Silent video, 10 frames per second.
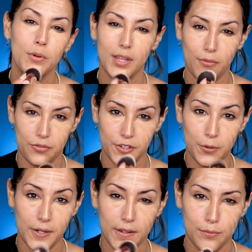without
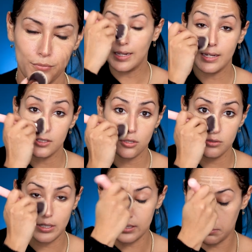overdoing it. Now, like I
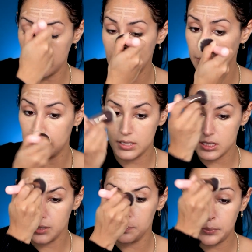told you guys, I'm gonna keep it
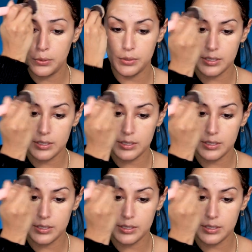simple.